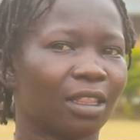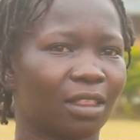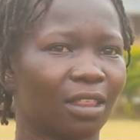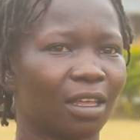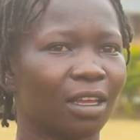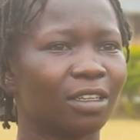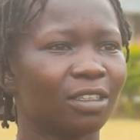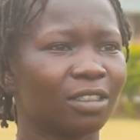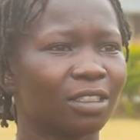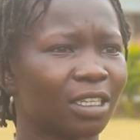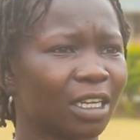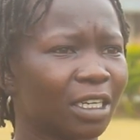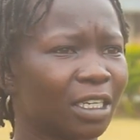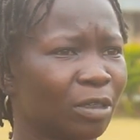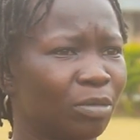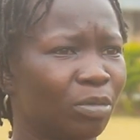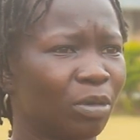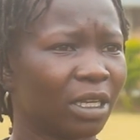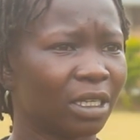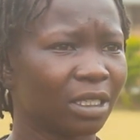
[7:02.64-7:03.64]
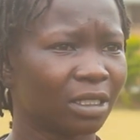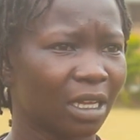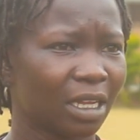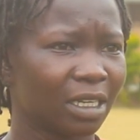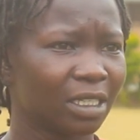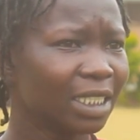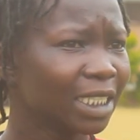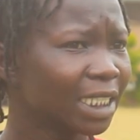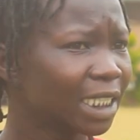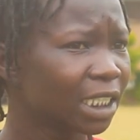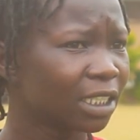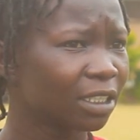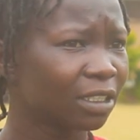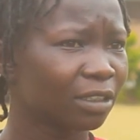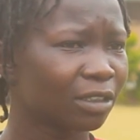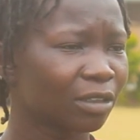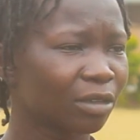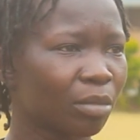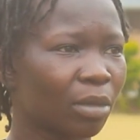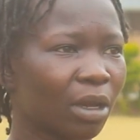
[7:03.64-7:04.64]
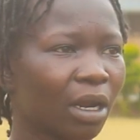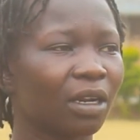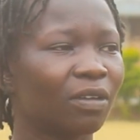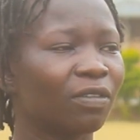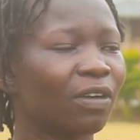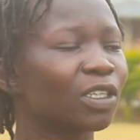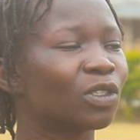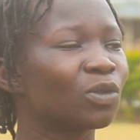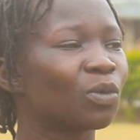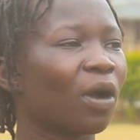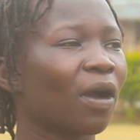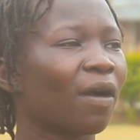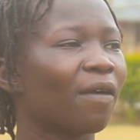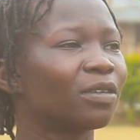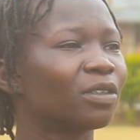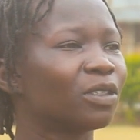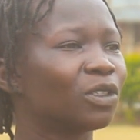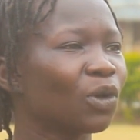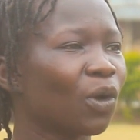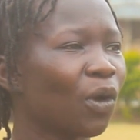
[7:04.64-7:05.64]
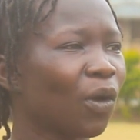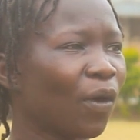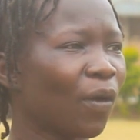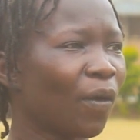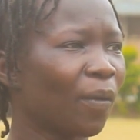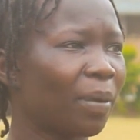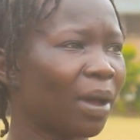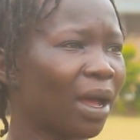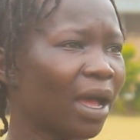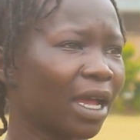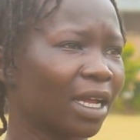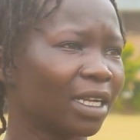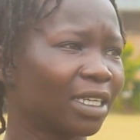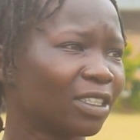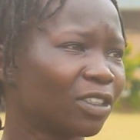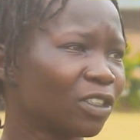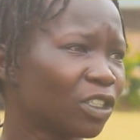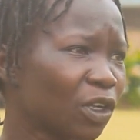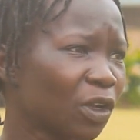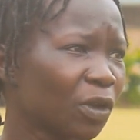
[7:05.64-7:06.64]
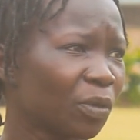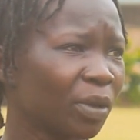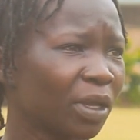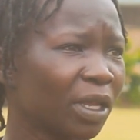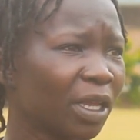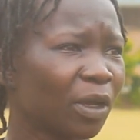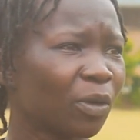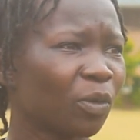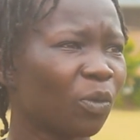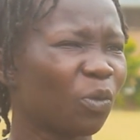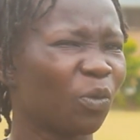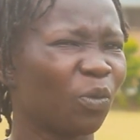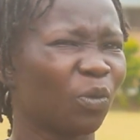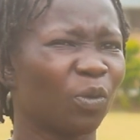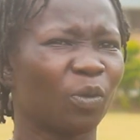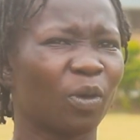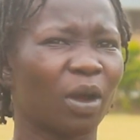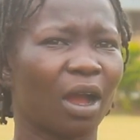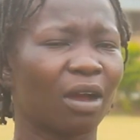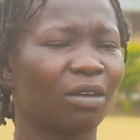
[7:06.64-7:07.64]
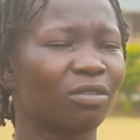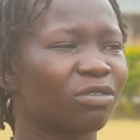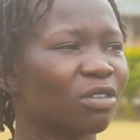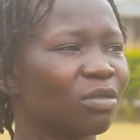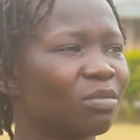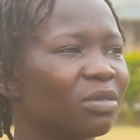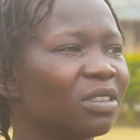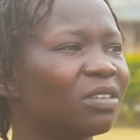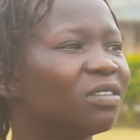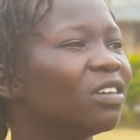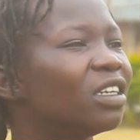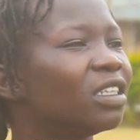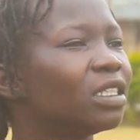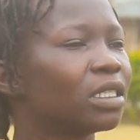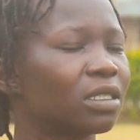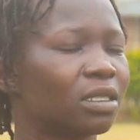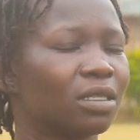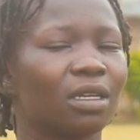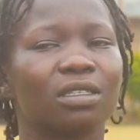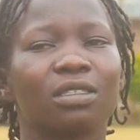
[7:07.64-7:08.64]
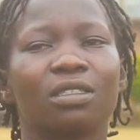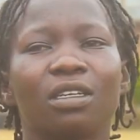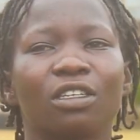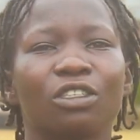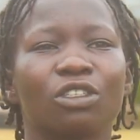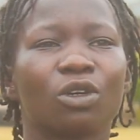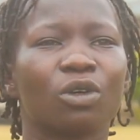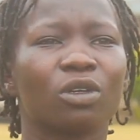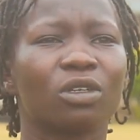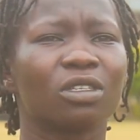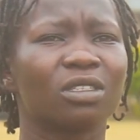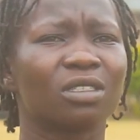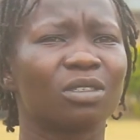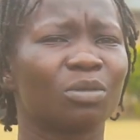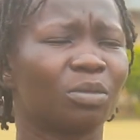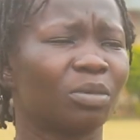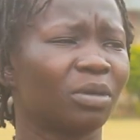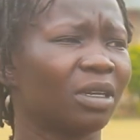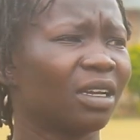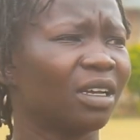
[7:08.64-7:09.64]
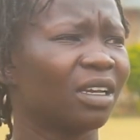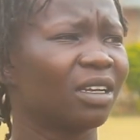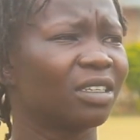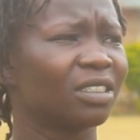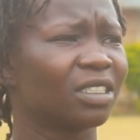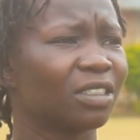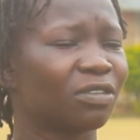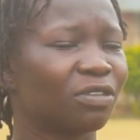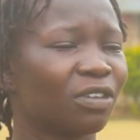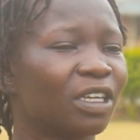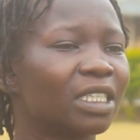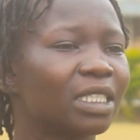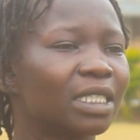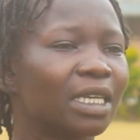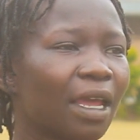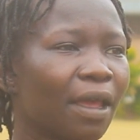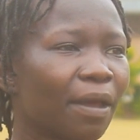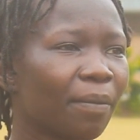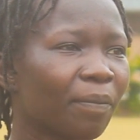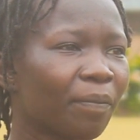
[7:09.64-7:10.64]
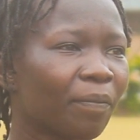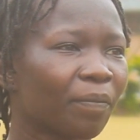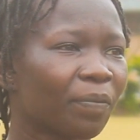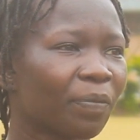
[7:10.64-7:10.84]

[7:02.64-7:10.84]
Then started playing the league. But at first we were too bad. The reason being, we were from different destinations, we play different game.